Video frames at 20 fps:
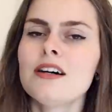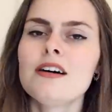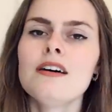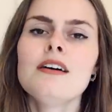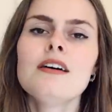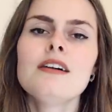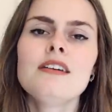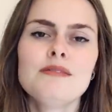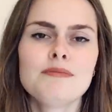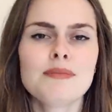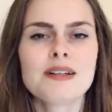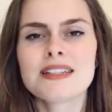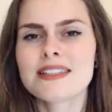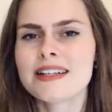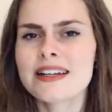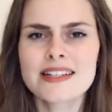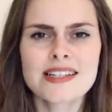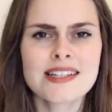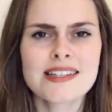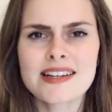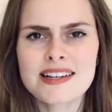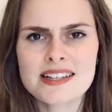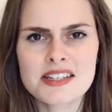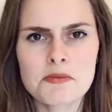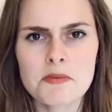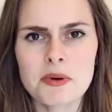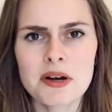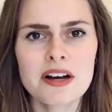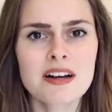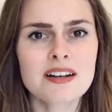Oh, my sexy,
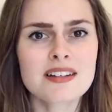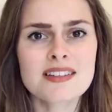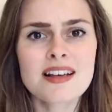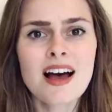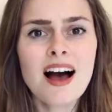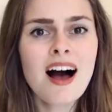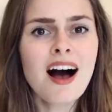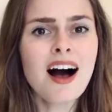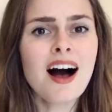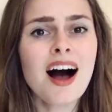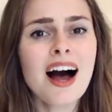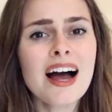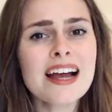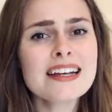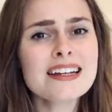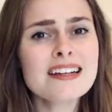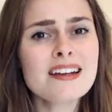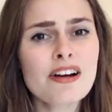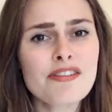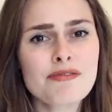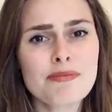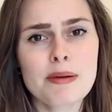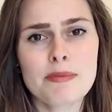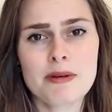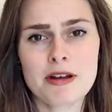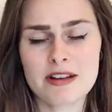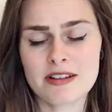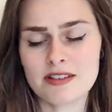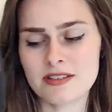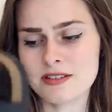sexy Birks. I love my
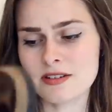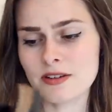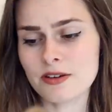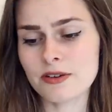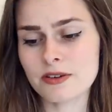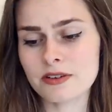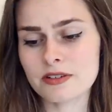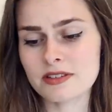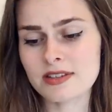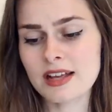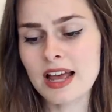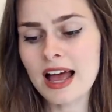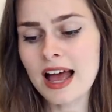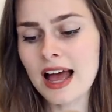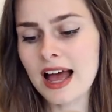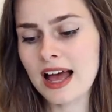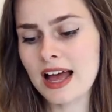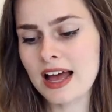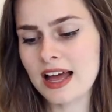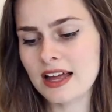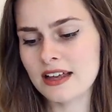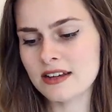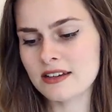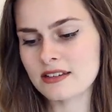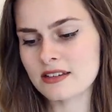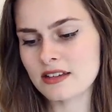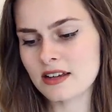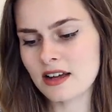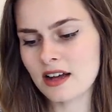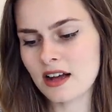Birkenstocks,
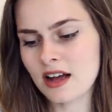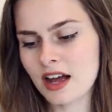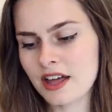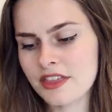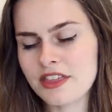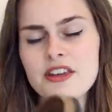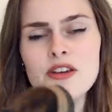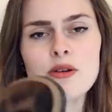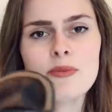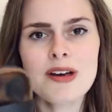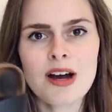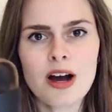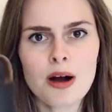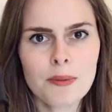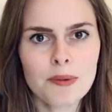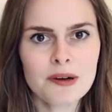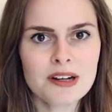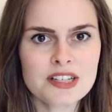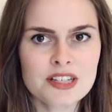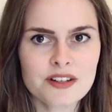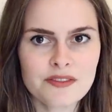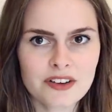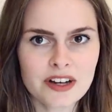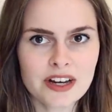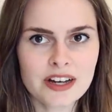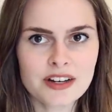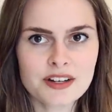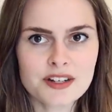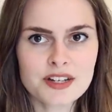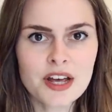and I think you'll be hard pressed to
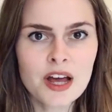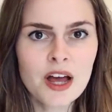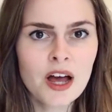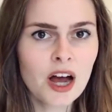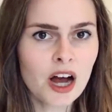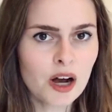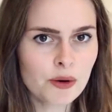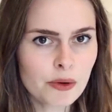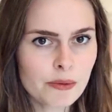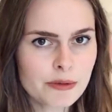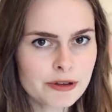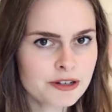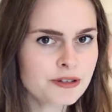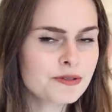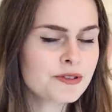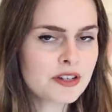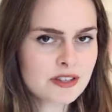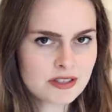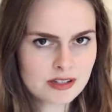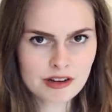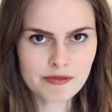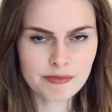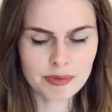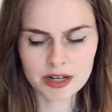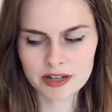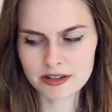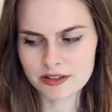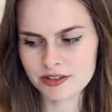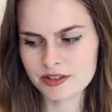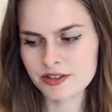find a woman who doesn't love
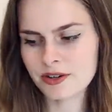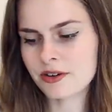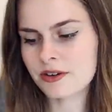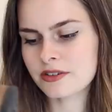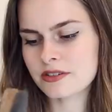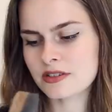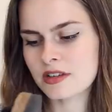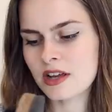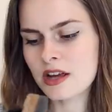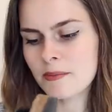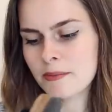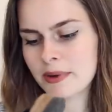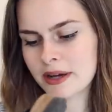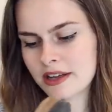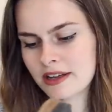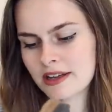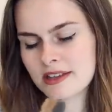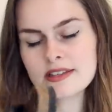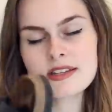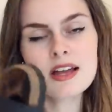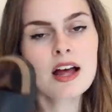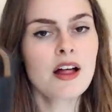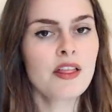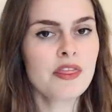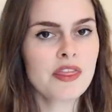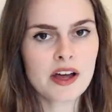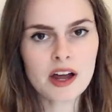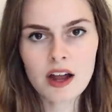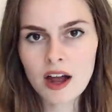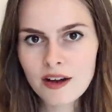Birkenstocks because
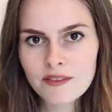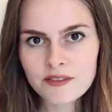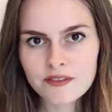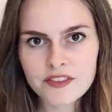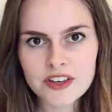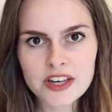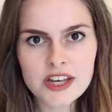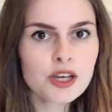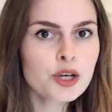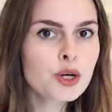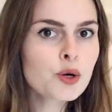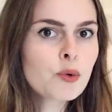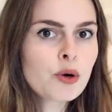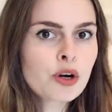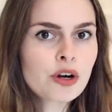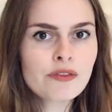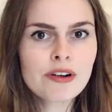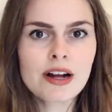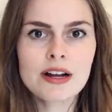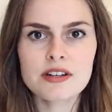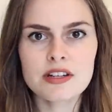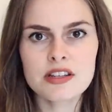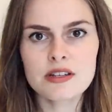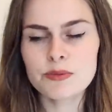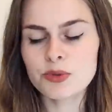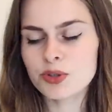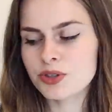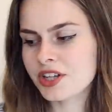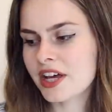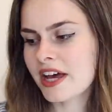they're comfy, you can walk around in
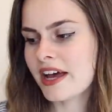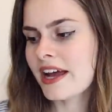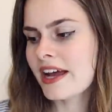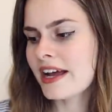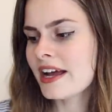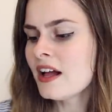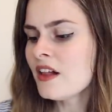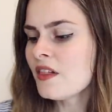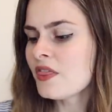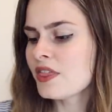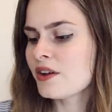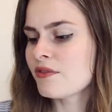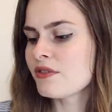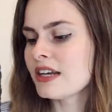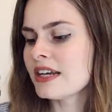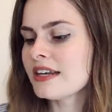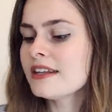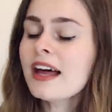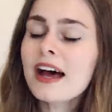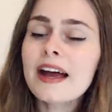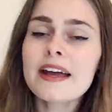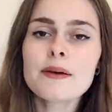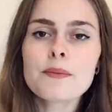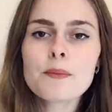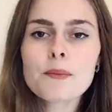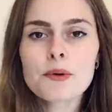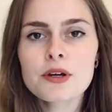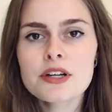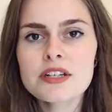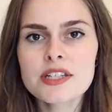them all day, they're really light
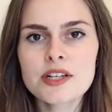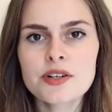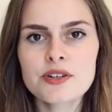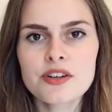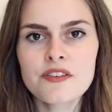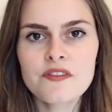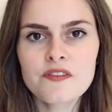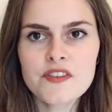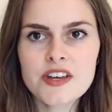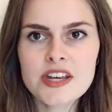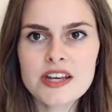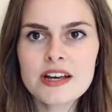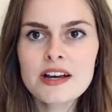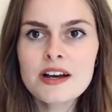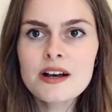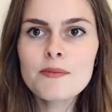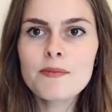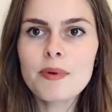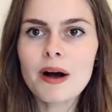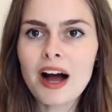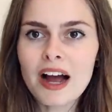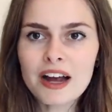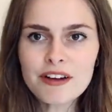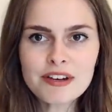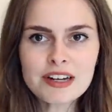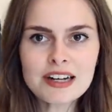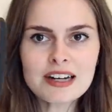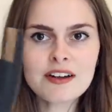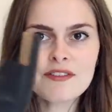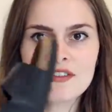and breezy on your feet. But I
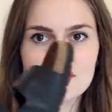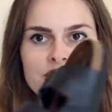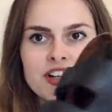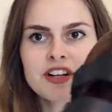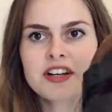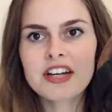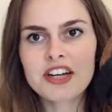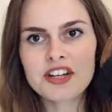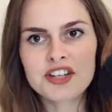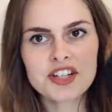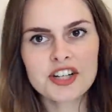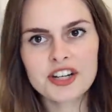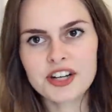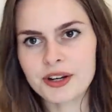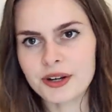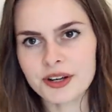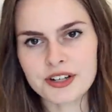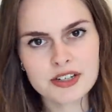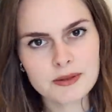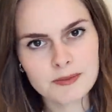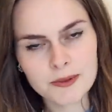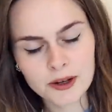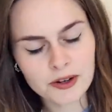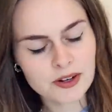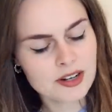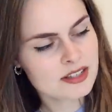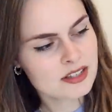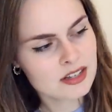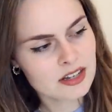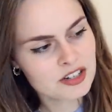really love a chunky shoe, and to be
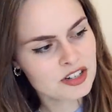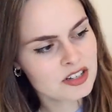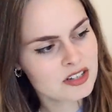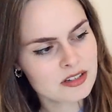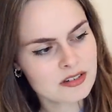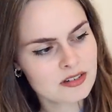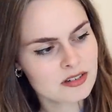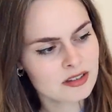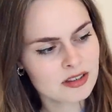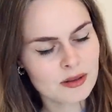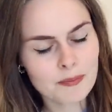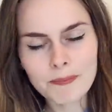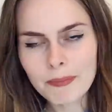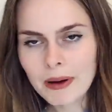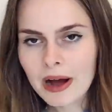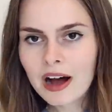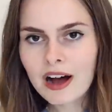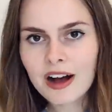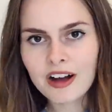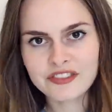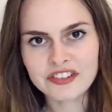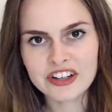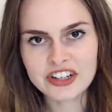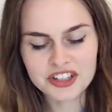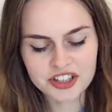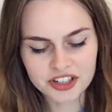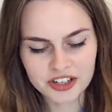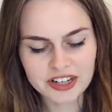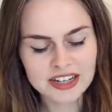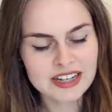honest, they're just the
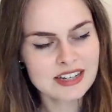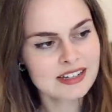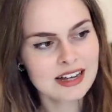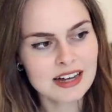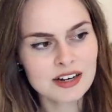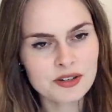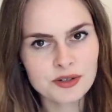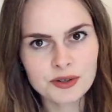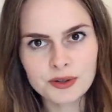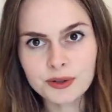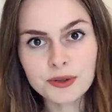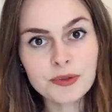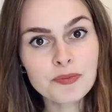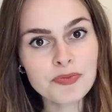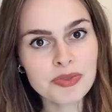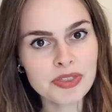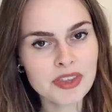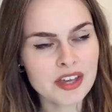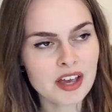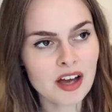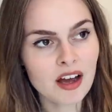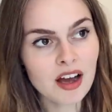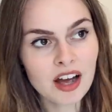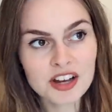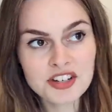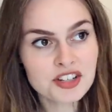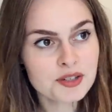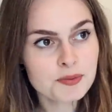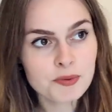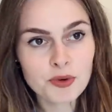perfect chunky sandal.
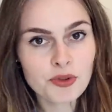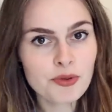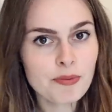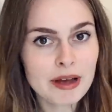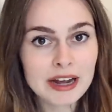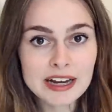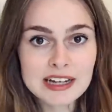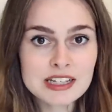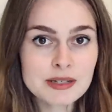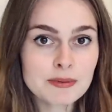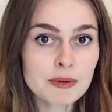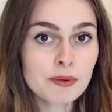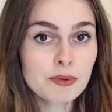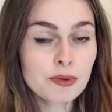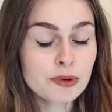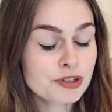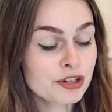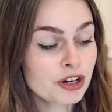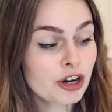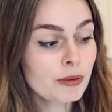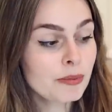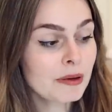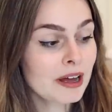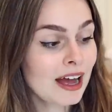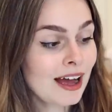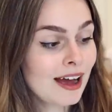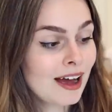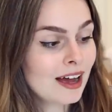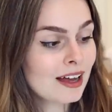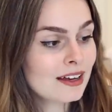I just brought them back into my wardrobe
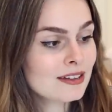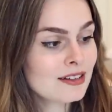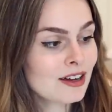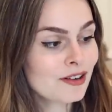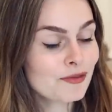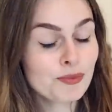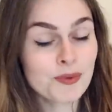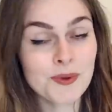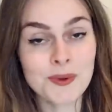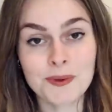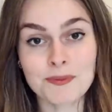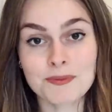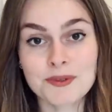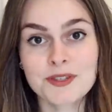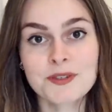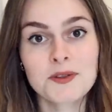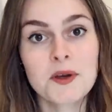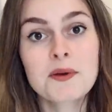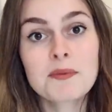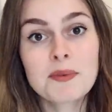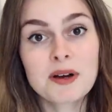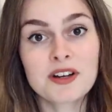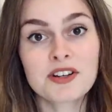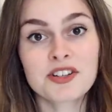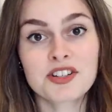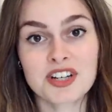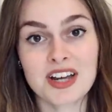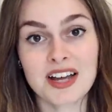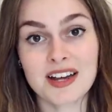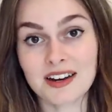and I've worn them so
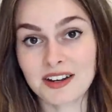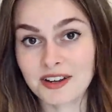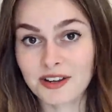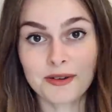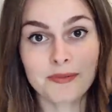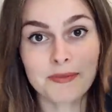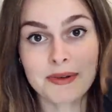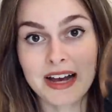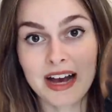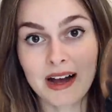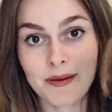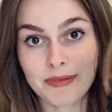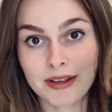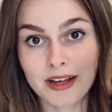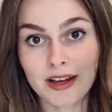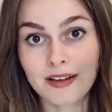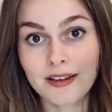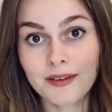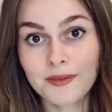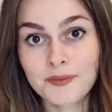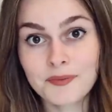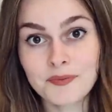much, and I couldn't be happier.